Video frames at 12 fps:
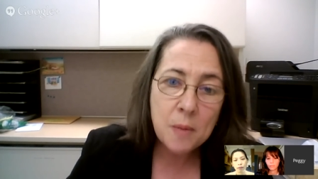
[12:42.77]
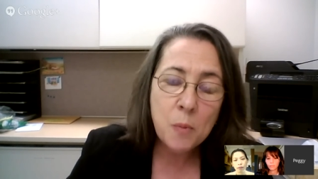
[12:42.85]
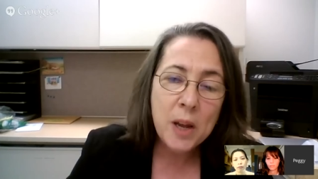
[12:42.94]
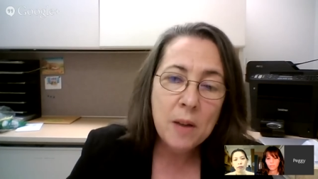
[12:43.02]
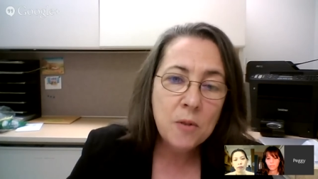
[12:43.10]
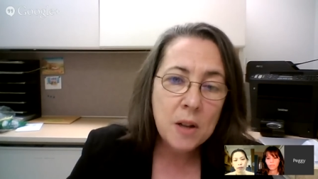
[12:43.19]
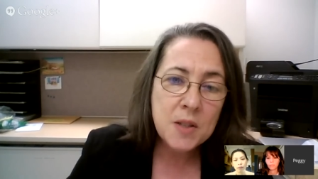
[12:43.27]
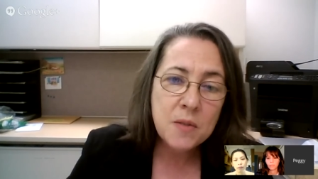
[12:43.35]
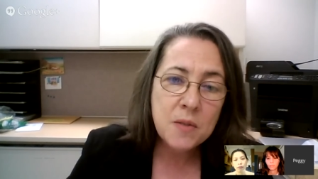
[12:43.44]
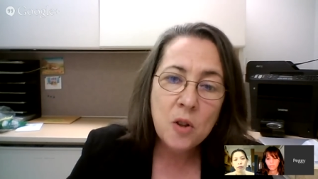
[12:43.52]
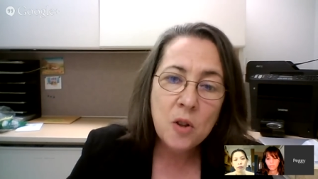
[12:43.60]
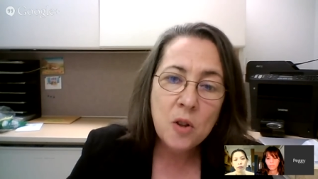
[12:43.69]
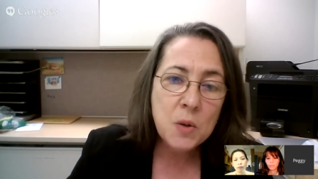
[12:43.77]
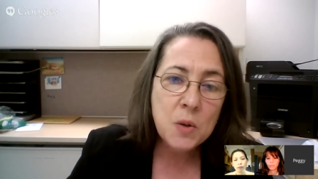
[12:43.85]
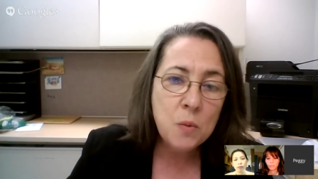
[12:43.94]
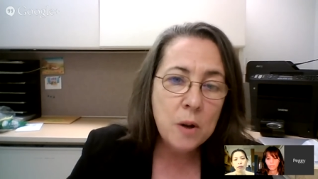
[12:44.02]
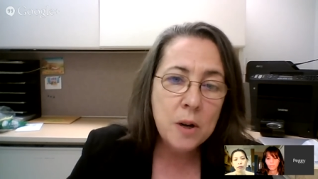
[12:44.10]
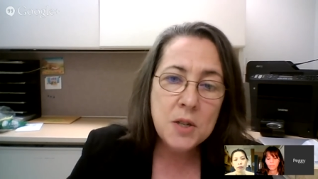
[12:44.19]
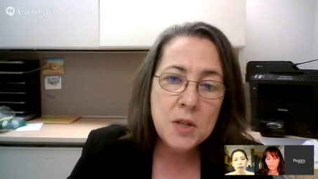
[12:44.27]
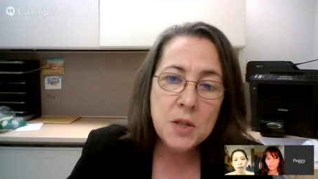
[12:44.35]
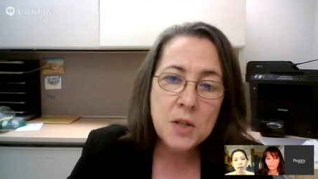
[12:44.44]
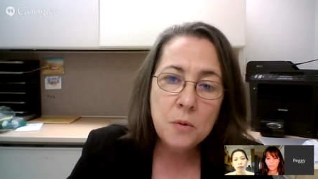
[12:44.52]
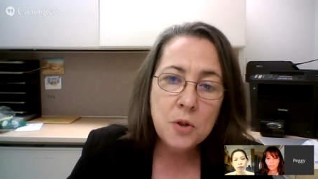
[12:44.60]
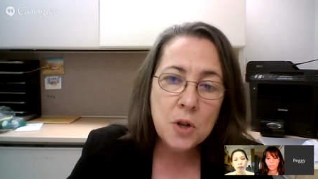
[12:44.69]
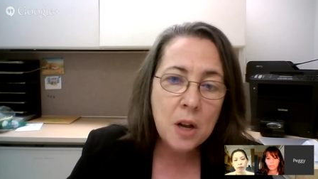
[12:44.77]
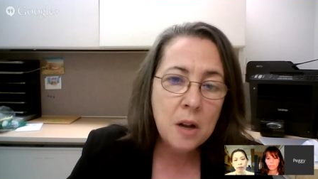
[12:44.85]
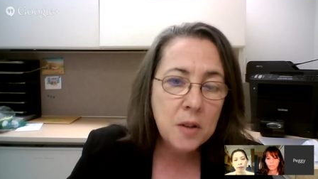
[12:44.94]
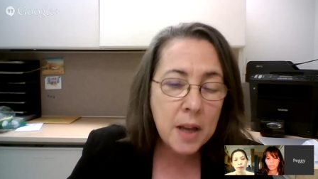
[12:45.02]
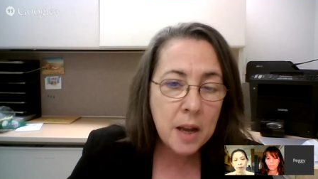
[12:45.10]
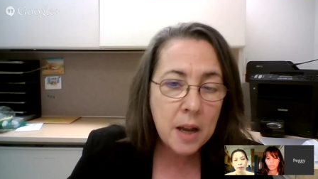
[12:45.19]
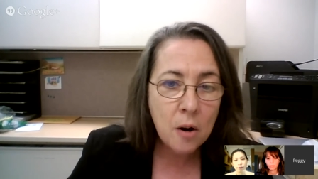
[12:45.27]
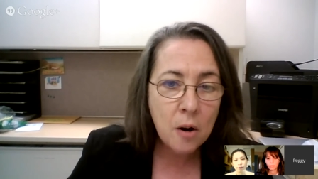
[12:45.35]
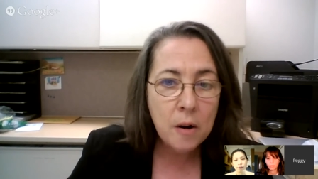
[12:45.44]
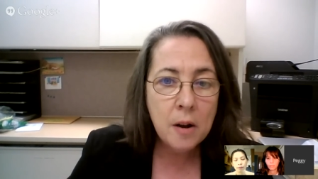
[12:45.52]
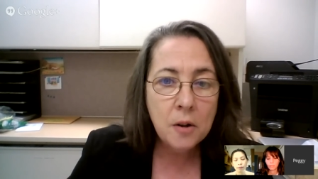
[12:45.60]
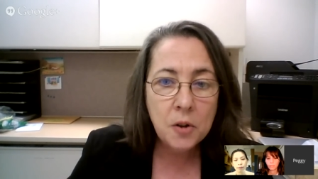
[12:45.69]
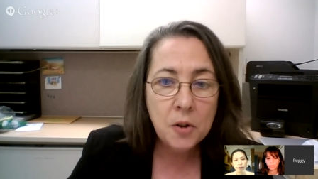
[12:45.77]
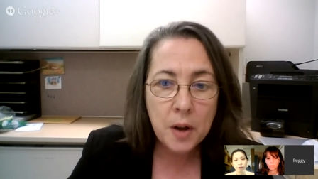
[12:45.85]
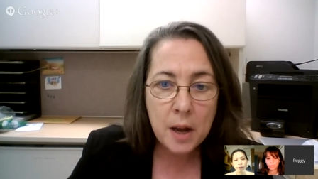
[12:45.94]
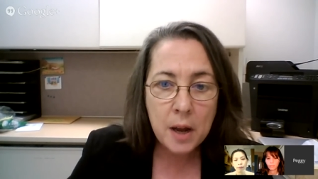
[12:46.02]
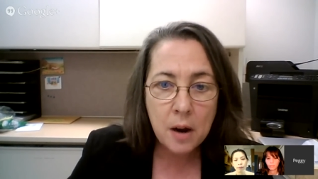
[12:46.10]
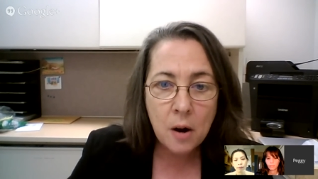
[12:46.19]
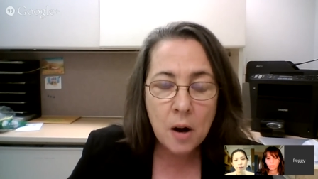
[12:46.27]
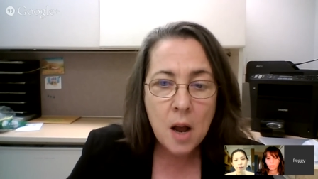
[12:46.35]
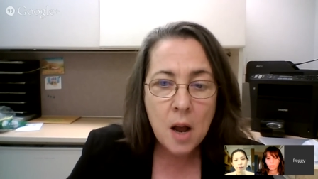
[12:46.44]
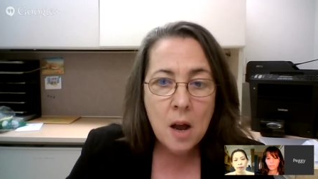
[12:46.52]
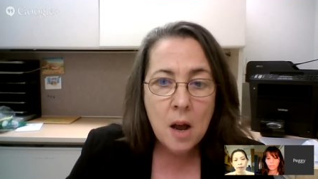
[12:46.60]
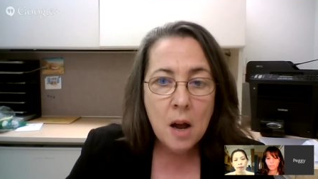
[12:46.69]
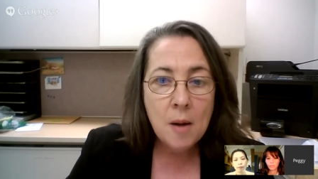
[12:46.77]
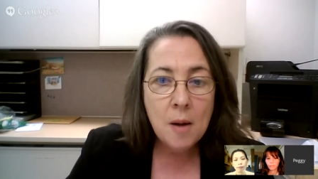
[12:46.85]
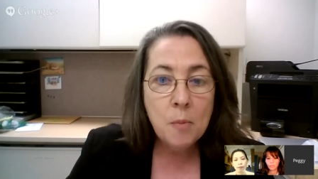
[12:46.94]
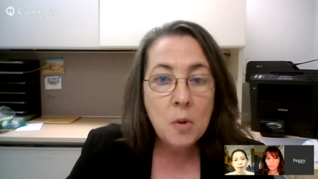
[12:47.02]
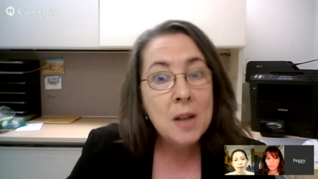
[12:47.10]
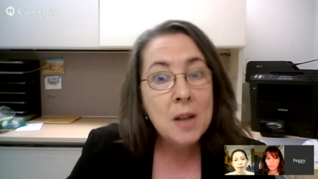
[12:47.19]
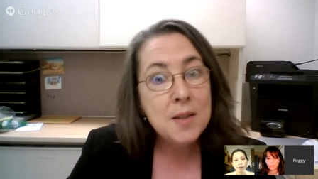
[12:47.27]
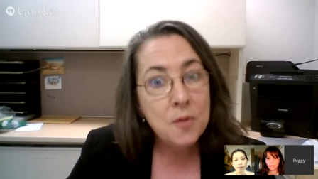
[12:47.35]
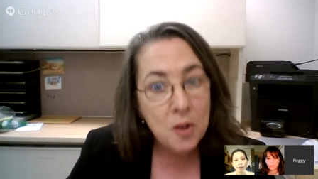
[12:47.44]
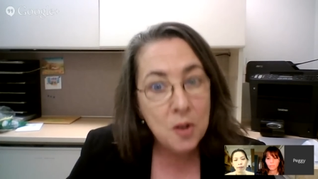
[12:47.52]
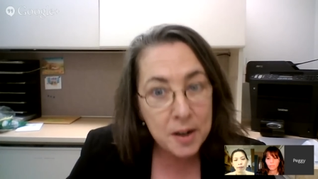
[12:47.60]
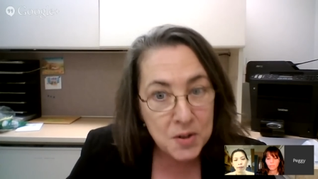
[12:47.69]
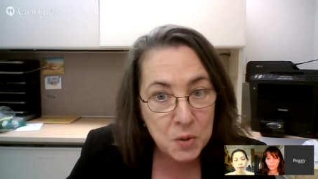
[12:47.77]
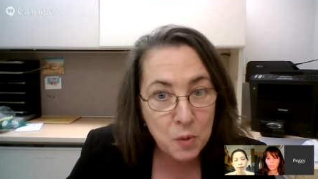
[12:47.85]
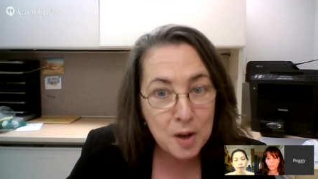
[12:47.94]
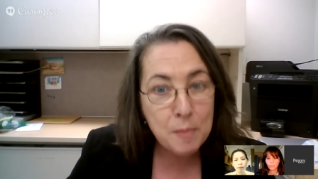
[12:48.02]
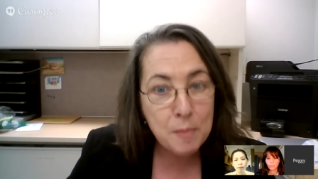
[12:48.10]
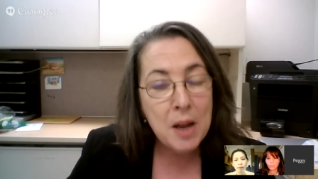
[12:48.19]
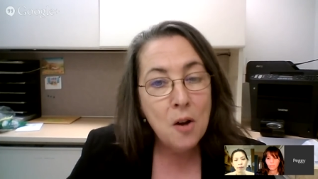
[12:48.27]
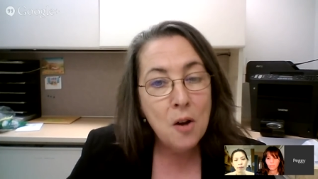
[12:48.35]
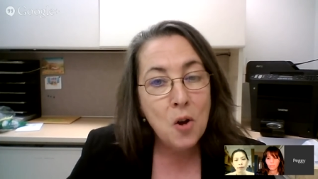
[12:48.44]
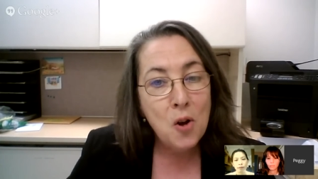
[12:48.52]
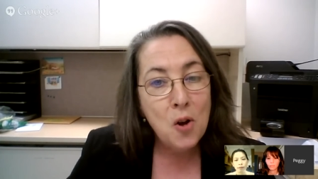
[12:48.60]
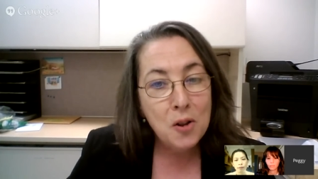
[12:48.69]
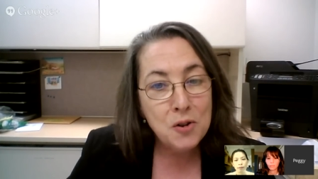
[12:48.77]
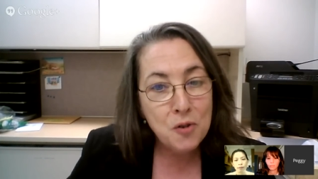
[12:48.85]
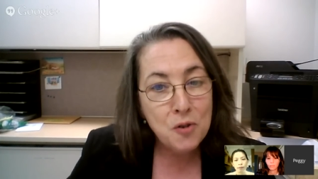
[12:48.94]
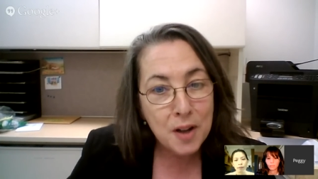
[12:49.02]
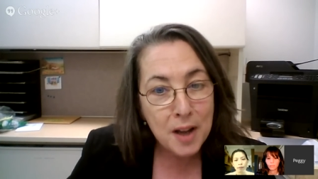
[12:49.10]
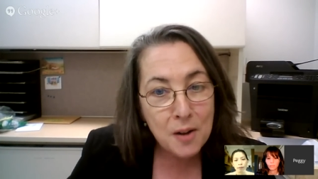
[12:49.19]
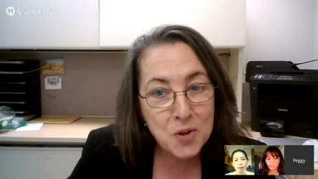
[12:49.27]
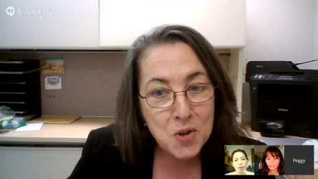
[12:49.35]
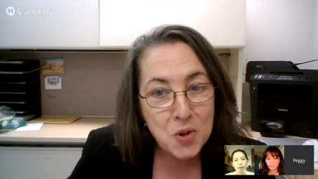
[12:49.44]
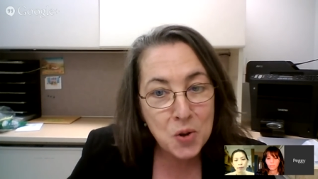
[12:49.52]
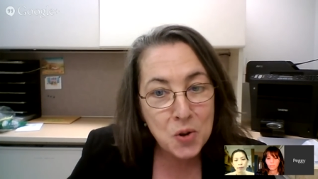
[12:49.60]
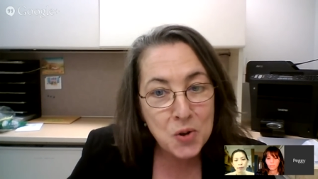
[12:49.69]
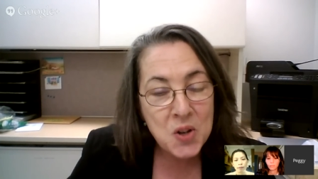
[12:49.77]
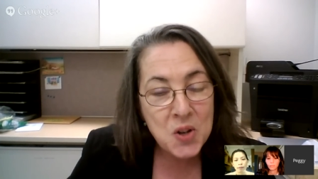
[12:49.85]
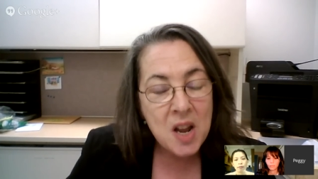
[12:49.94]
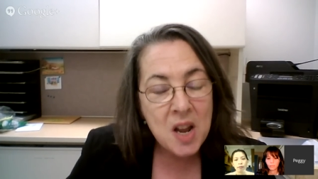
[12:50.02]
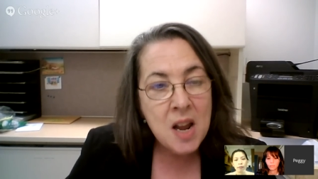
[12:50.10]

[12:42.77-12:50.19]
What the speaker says: We have lots of clients who want to do child care, elder care, lots of clients who want to be alcohol and drug counselors.